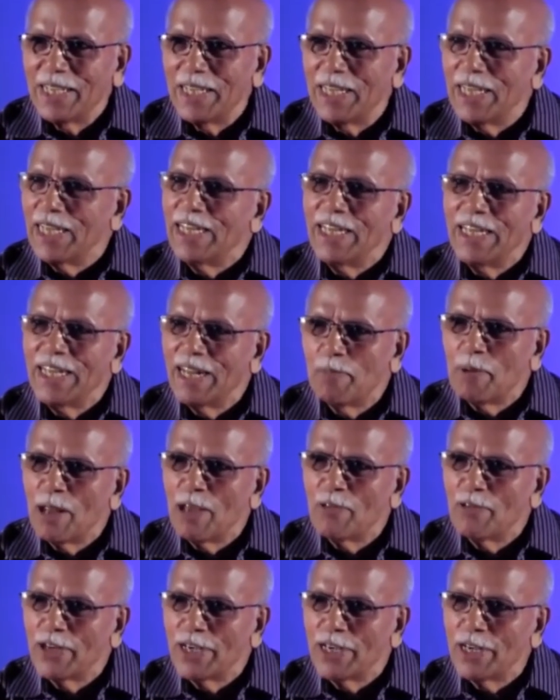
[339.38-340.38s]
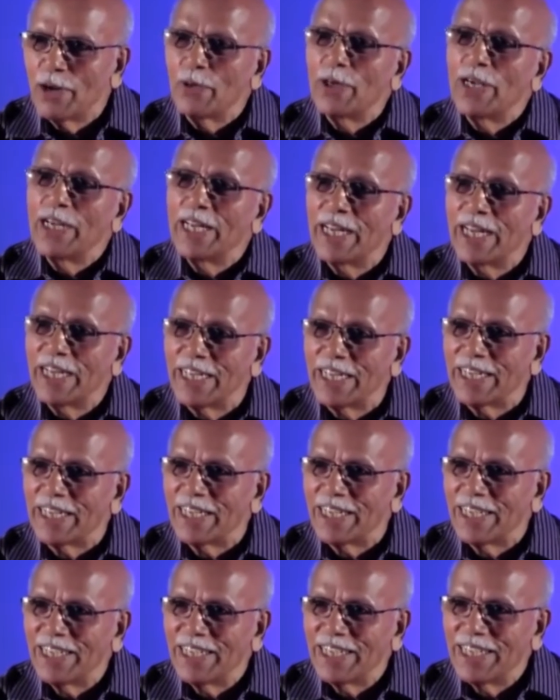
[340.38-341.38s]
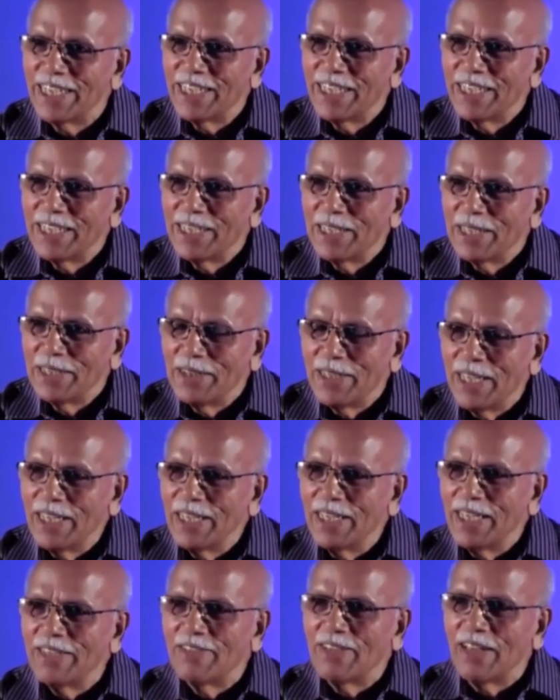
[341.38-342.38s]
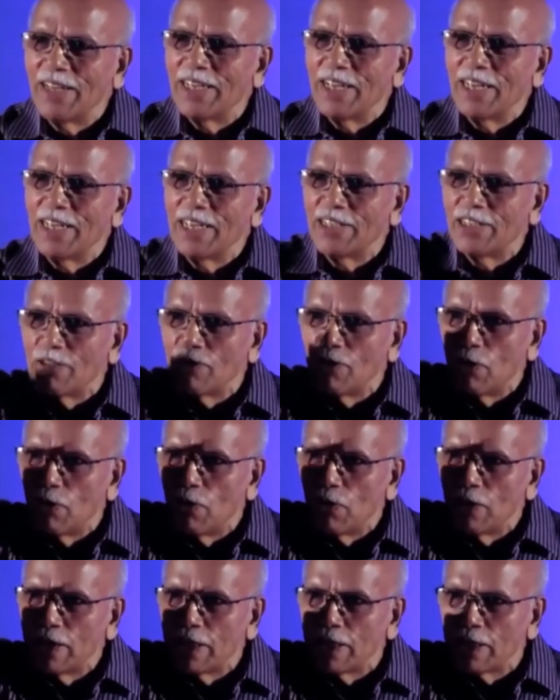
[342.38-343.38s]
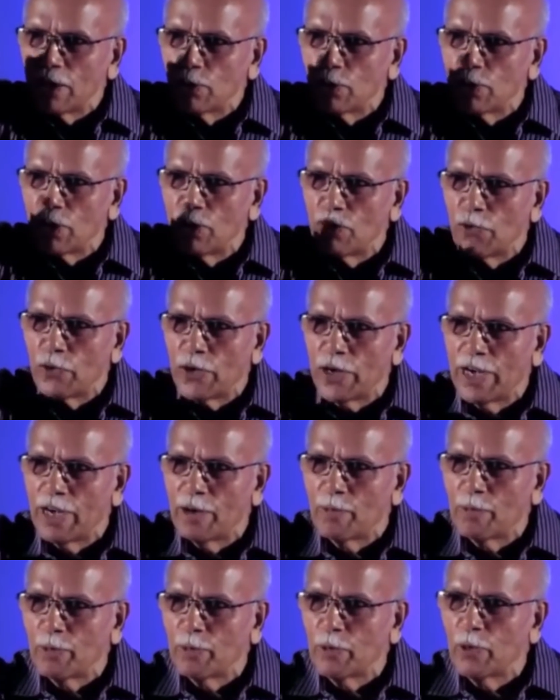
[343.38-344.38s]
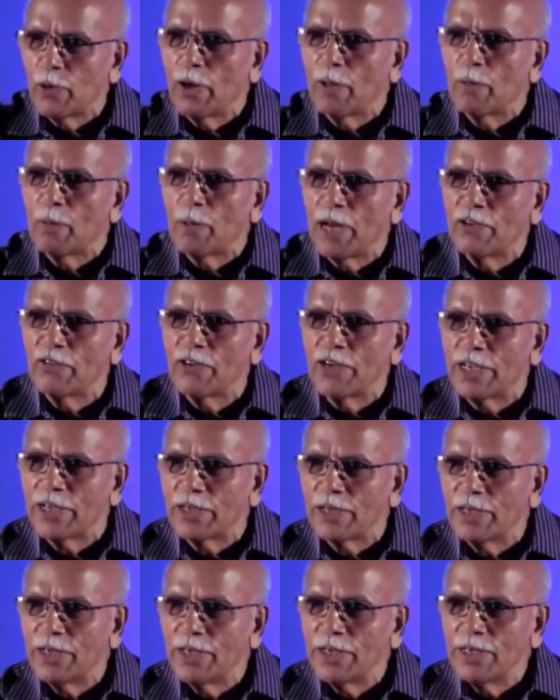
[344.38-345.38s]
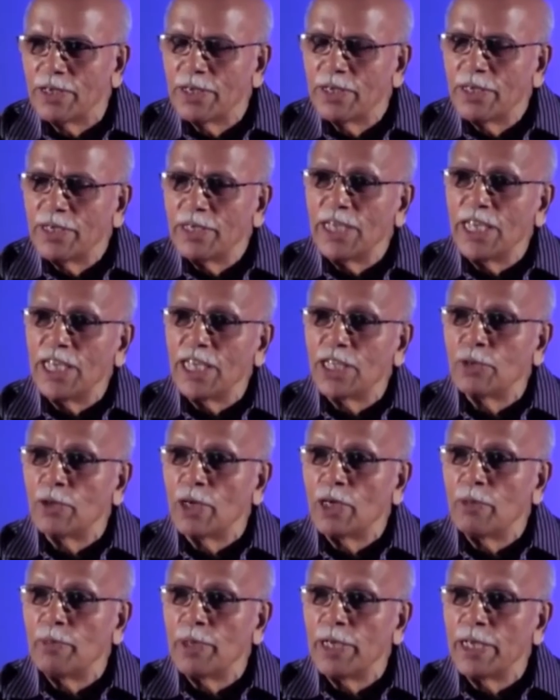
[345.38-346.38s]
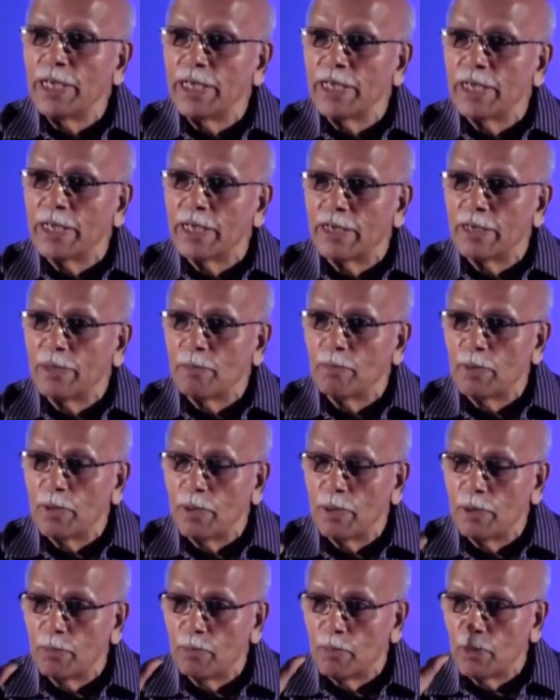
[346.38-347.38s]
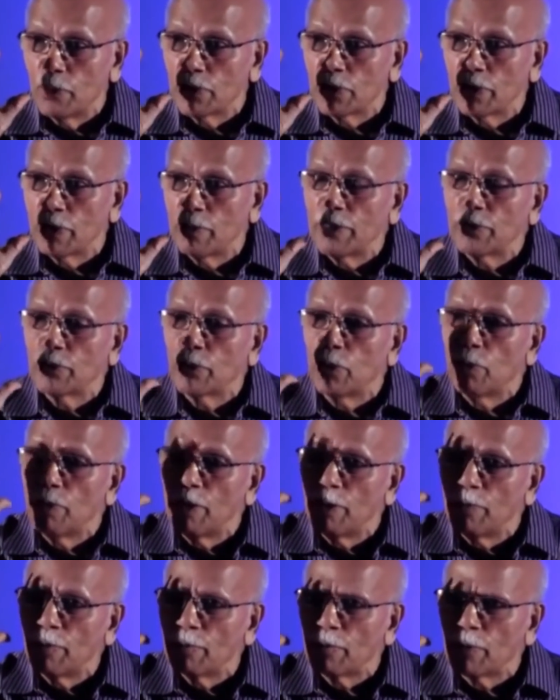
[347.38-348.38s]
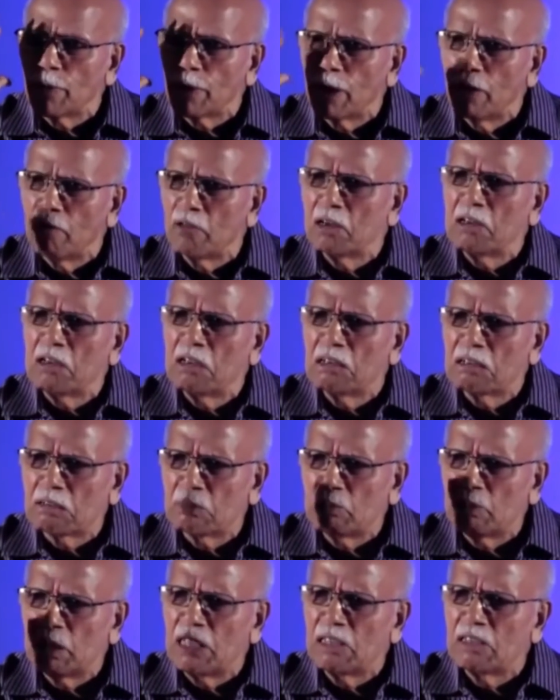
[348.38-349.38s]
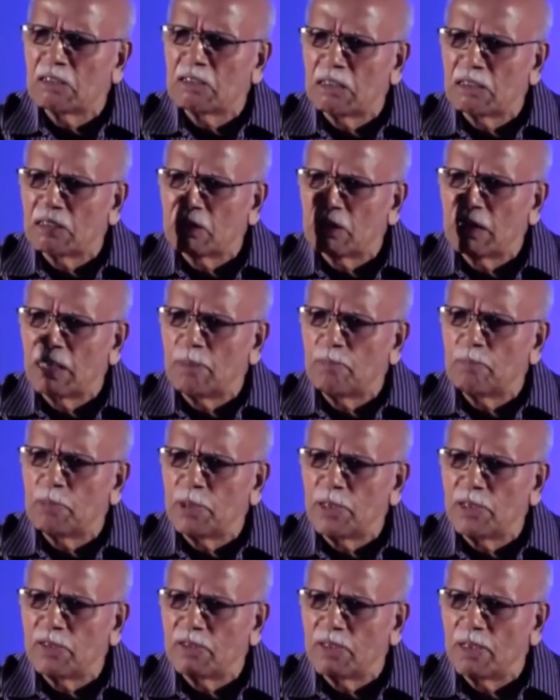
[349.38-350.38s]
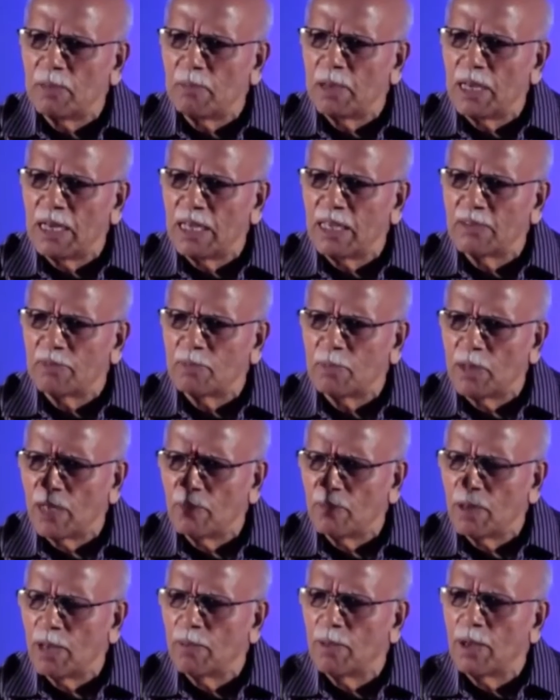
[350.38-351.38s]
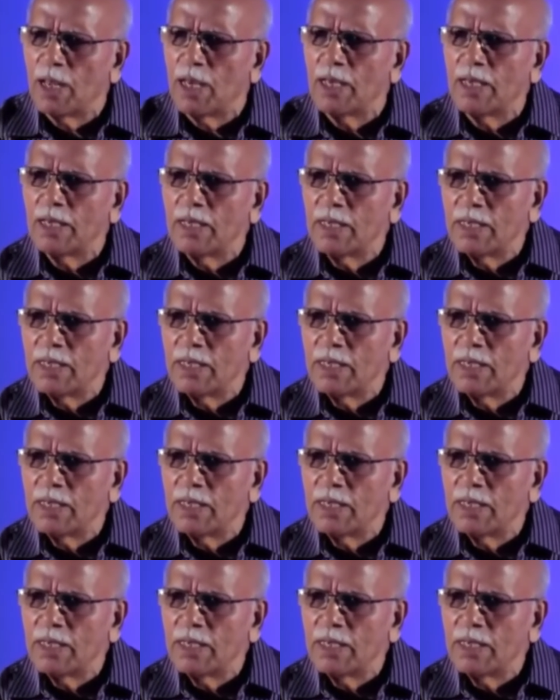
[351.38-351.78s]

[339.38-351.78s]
He did apply for it. How did he get it? Then they sent a list of all the 1,400 people who applied for it. Each one being posted by so many people, governors, ministers, MPs, MLAs, blah, blah, blah.